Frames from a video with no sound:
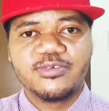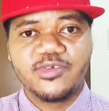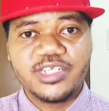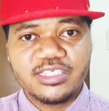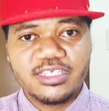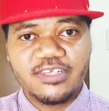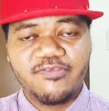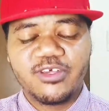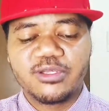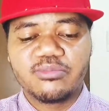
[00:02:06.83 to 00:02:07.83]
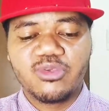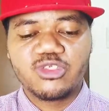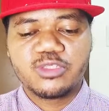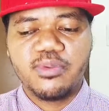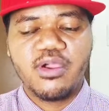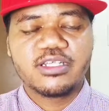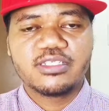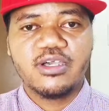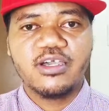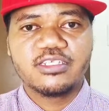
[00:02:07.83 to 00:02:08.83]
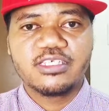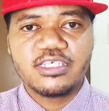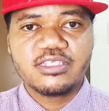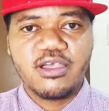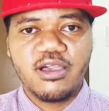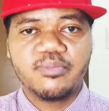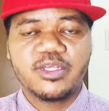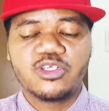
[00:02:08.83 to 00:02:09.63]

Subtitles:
written for the most part on GitHub,